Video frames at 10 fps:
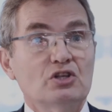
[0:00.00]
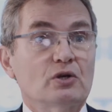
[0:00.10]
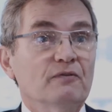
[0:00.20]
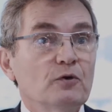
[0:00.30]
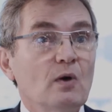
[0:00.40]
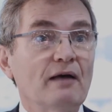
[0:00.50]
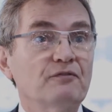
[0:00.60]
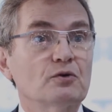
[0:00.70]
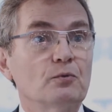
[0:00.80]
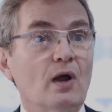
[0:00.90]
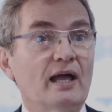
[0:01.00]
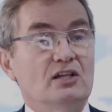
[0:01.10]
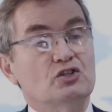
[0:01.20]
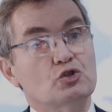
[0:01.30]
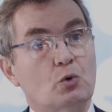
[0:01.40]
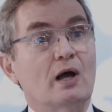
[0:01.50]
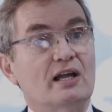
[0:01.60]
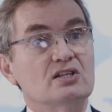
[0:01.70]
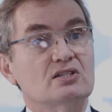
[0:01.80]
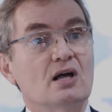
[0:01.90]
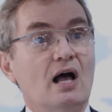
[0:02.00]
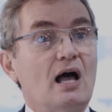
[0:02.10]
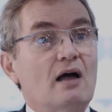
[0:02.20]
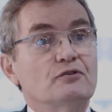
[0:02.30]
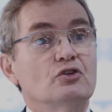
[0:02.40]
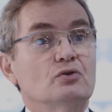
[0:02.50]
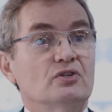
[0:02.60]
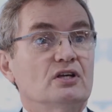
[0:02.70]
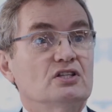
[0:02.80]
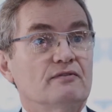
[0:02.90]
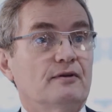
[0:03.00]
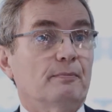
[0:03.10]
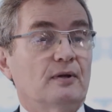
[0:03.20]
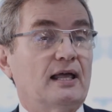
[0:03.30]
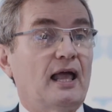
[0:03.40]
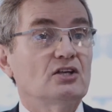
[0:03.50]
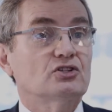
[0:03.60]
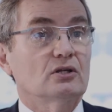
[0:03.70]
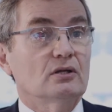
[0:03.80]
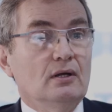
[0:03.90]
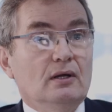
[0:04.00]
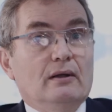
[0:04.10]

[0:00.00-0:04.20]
So if you have to write twice half to 2/3 of your application,